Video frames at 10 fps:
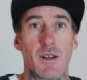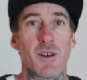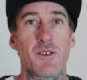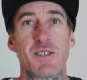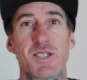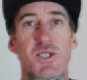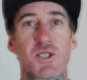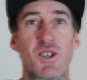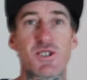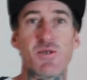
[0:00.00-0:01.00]
Hello, this is
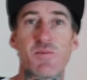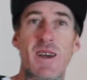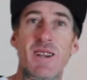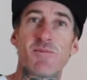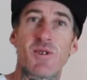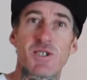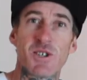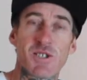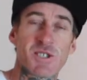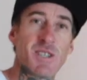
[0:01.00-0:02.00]
Josh from Painting by
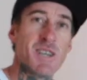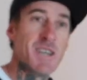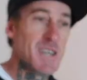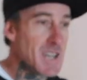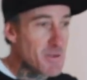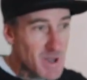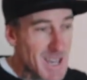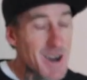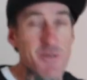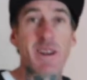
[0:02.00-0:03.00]
Josh. Here we
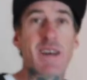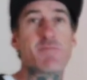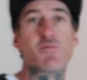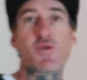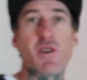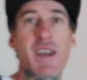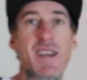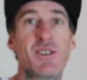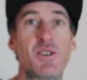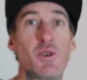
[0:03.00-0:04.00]
are in our
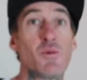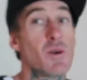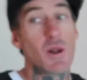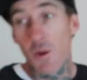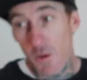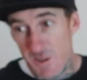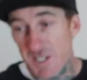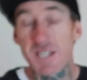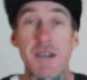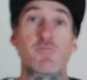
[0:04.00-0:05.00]
brand new, or I wouldn't
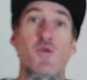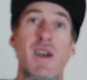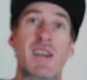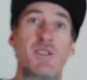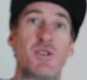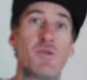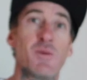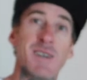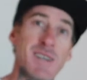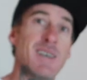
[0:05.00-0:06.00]
say brand
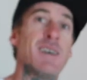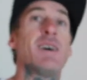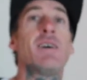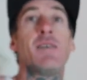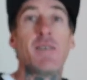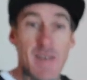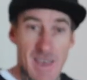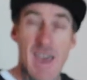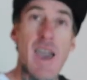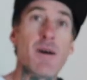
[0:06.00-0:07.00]
new,
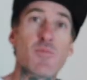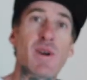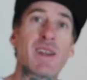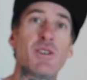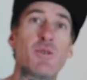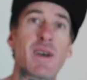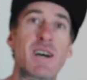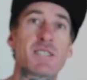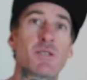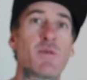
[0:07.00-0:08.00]
our brand new
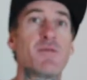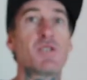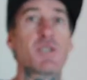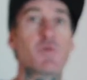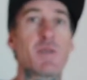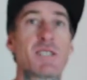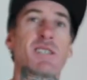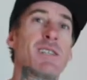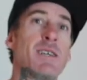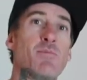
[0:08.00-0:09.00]
house that we've just
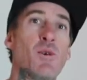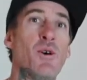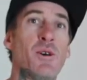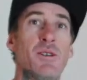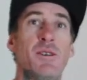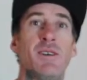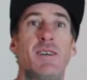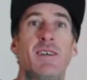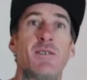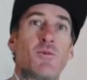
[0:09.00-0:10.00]
recently bought.
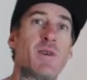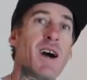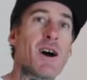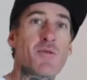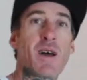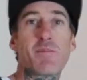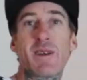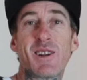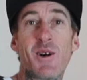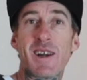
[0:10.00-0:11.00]
We are up
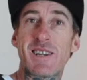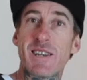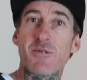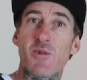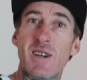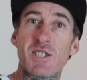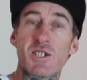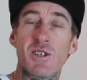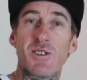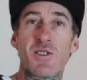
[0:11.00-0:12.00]
in Lightning
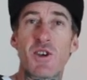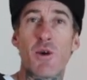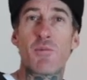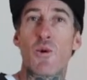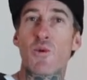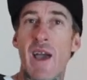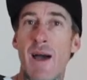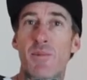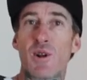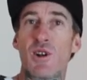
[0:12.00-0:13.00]
Ridge, the opal
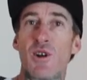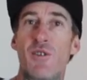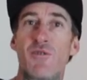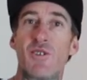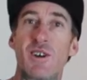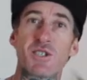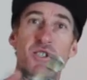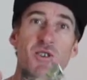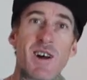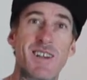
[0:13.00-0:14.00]
capital of
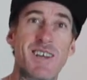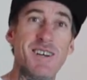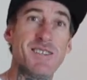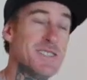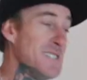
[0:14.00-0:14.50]
Australia.